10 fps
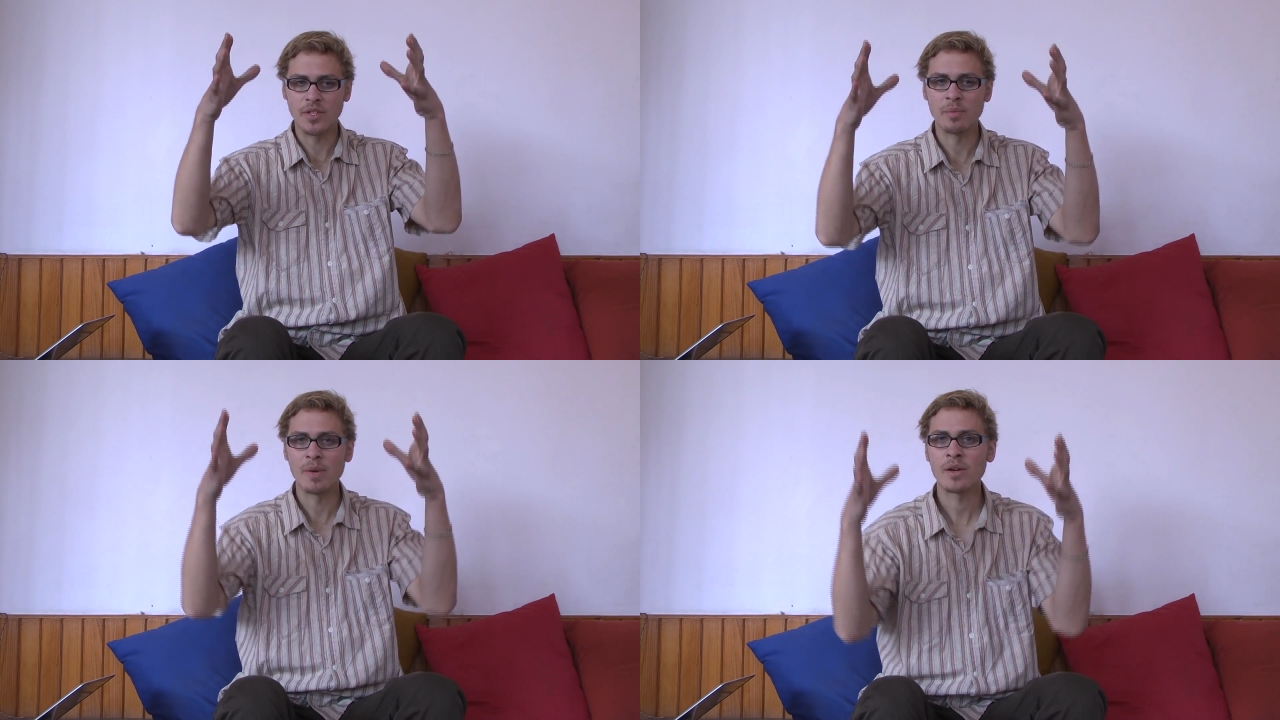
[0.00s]

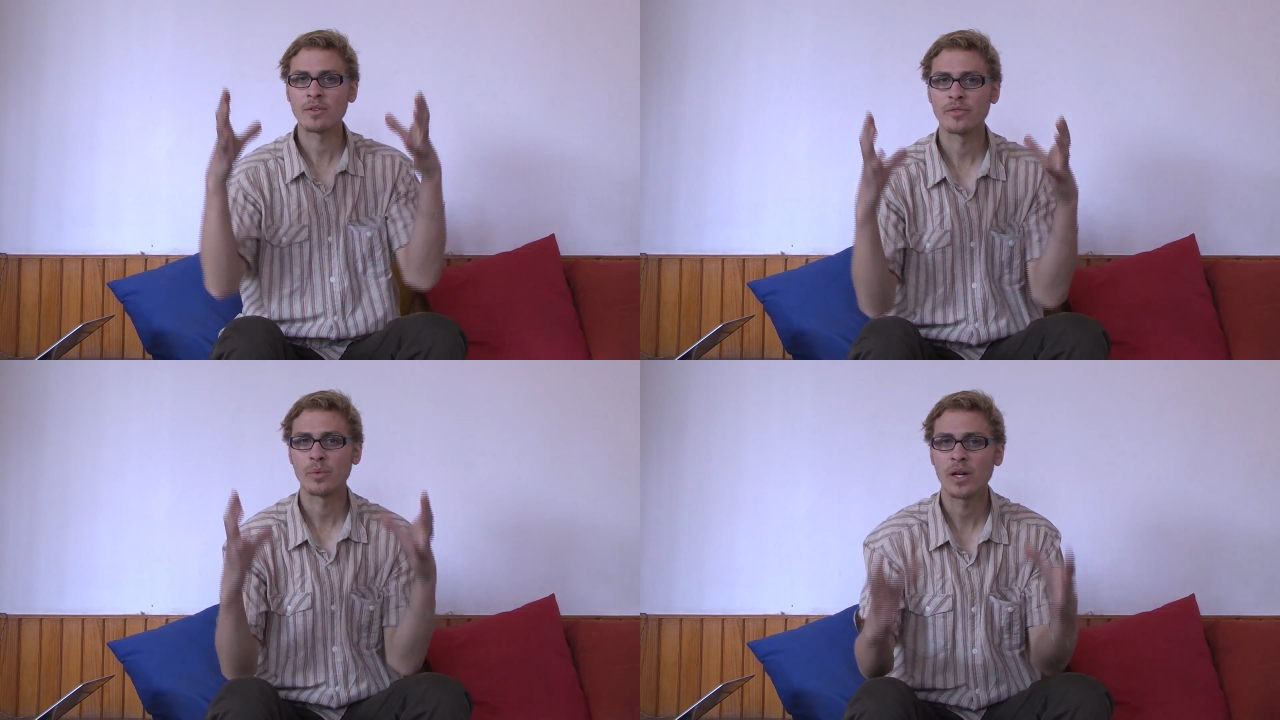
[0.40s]
the amount
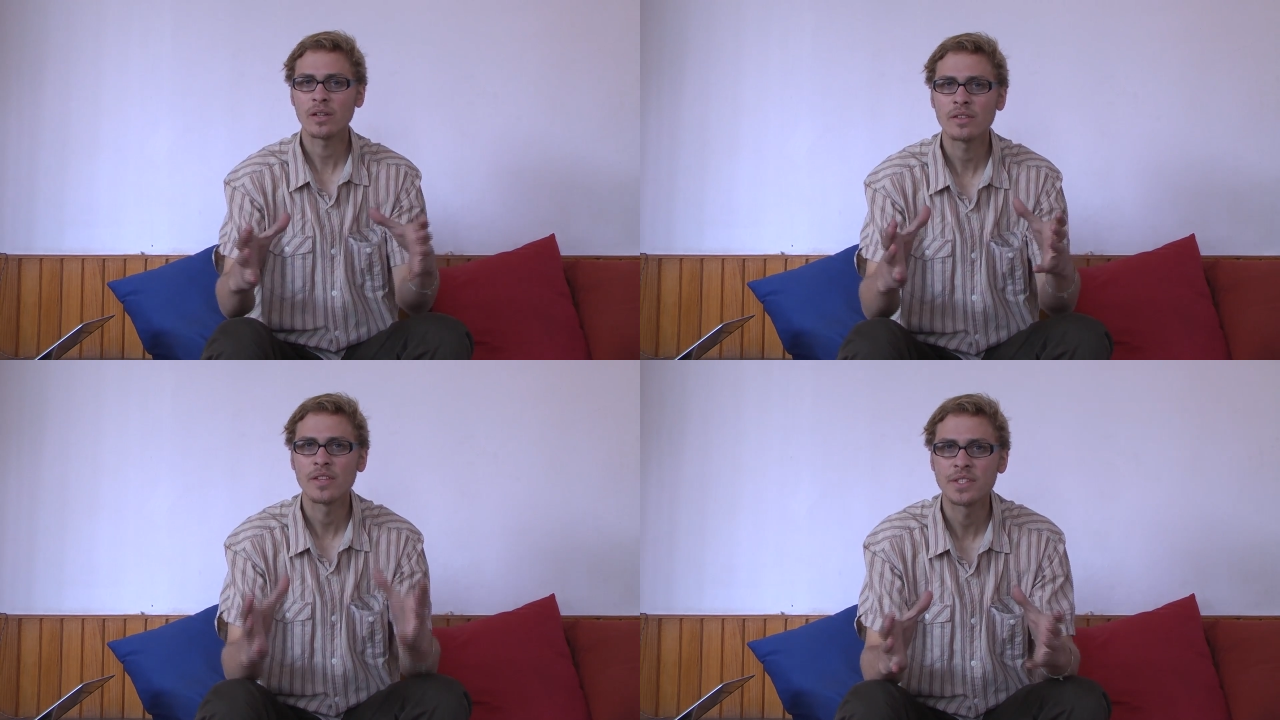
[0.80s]
of
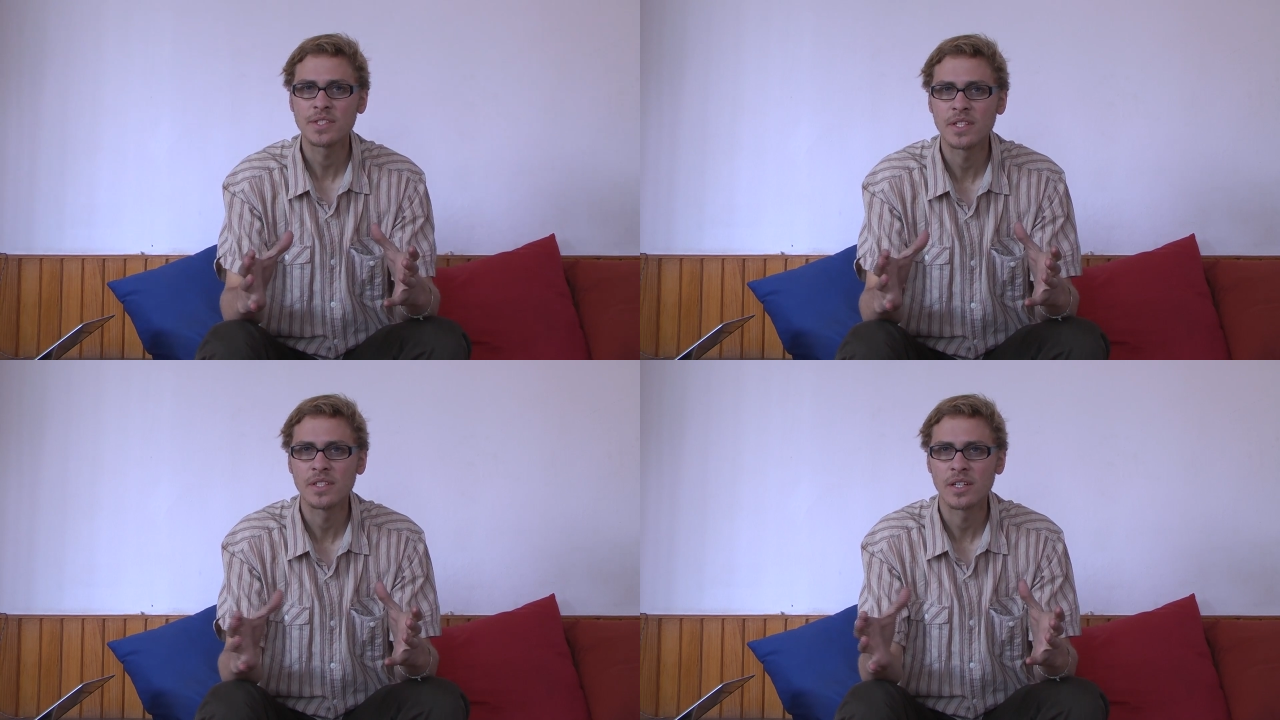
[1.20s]
water that's
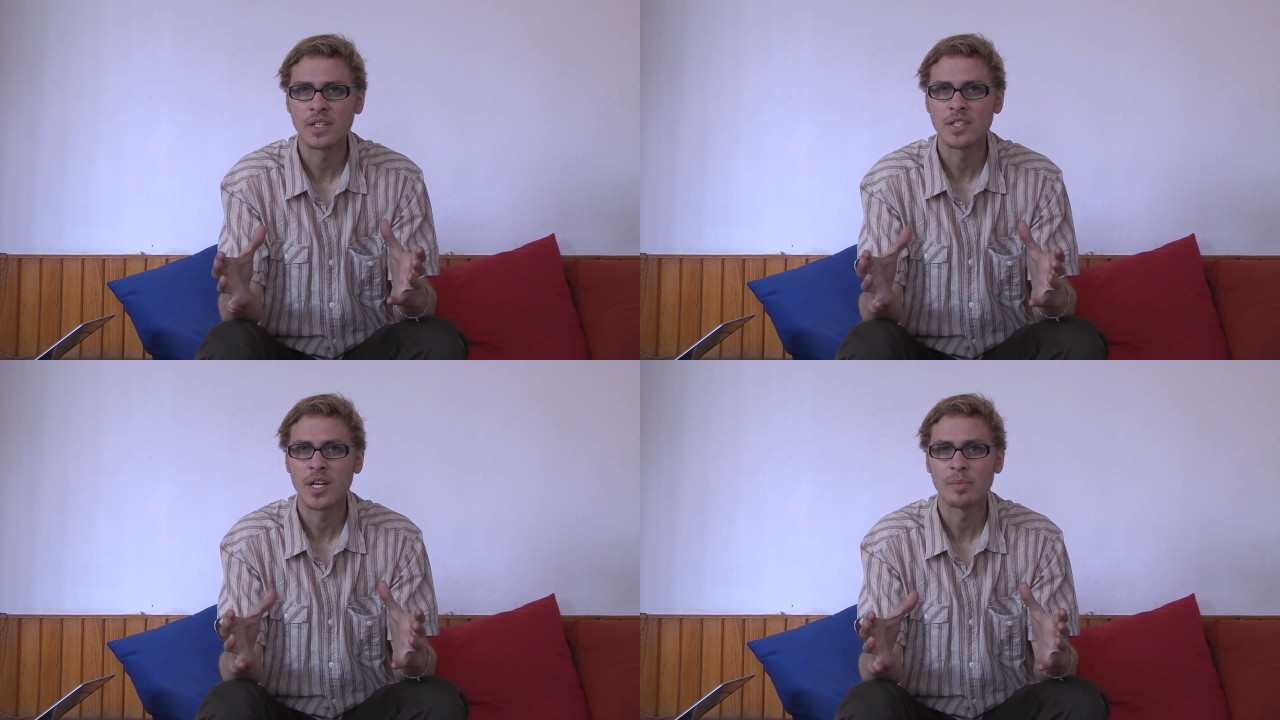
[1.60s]
sitting
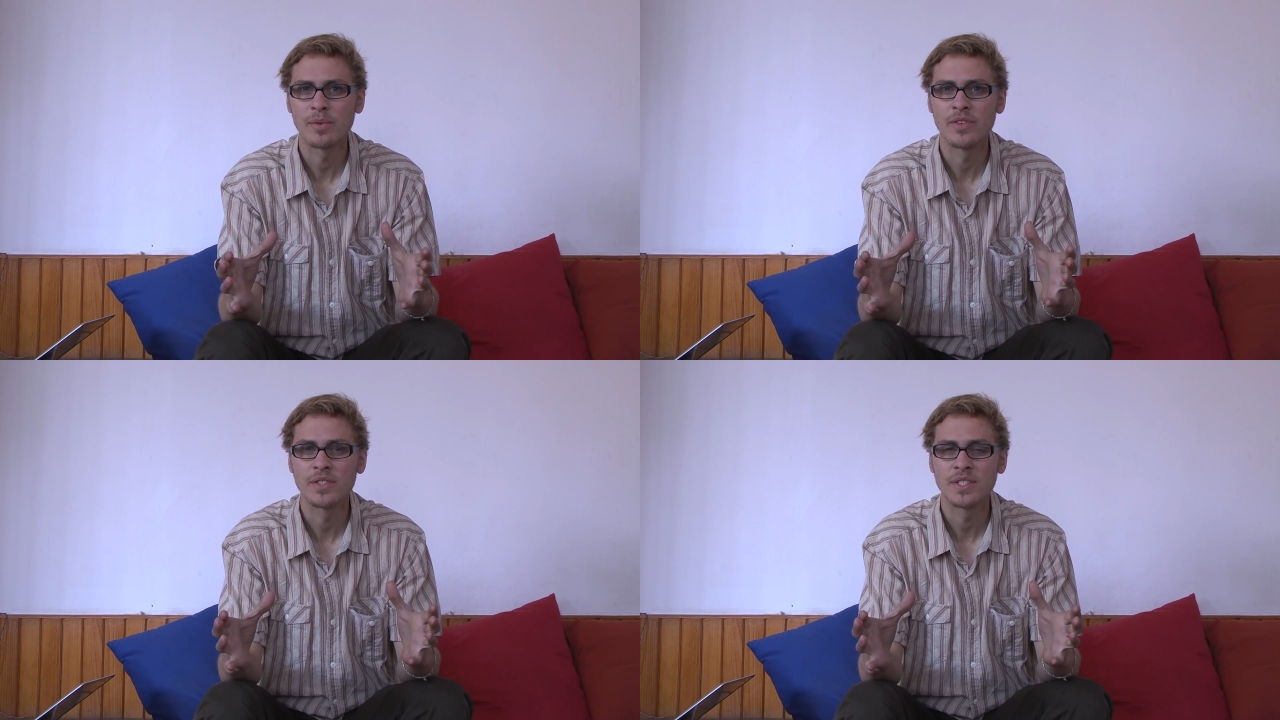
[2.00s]
on top
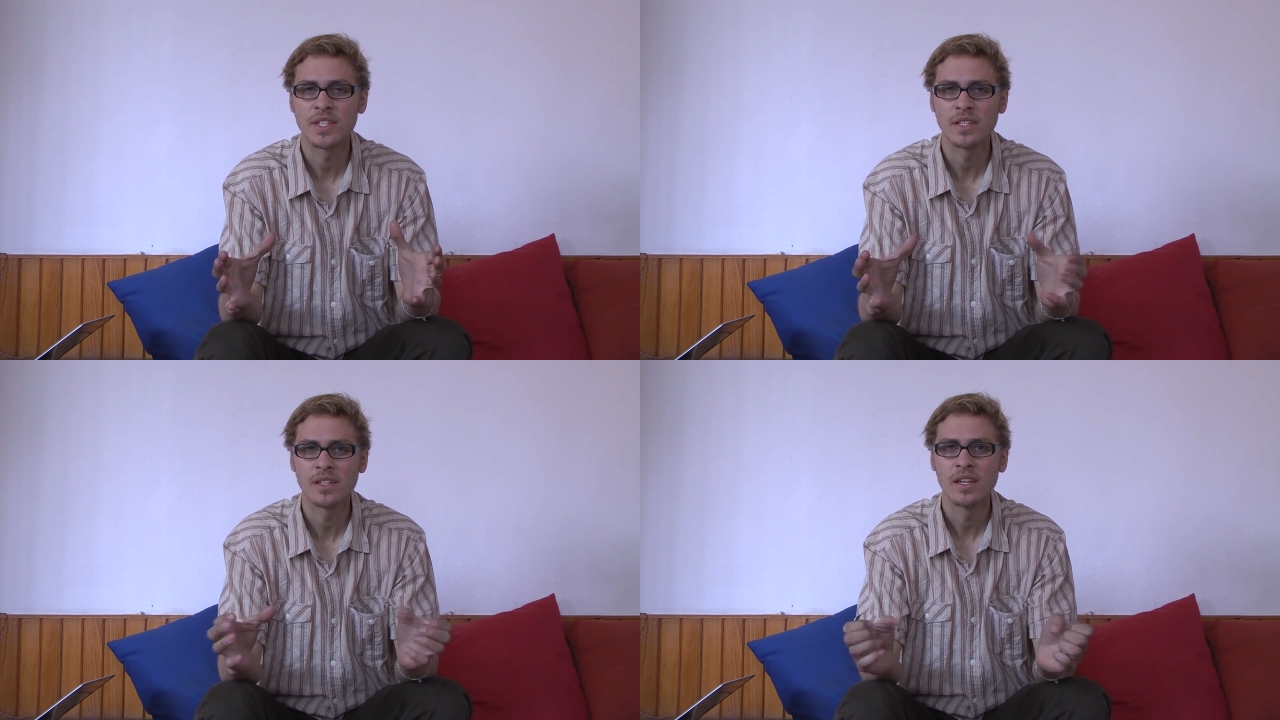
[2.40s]
of this
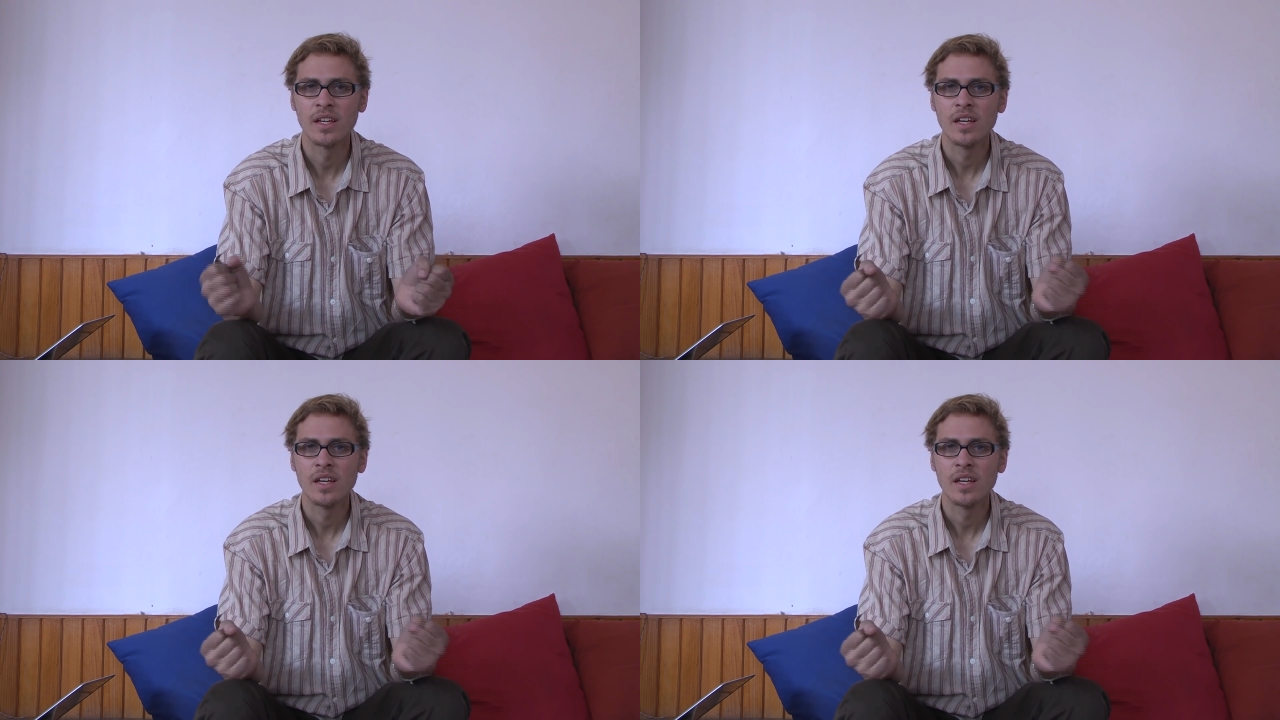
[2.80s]
tank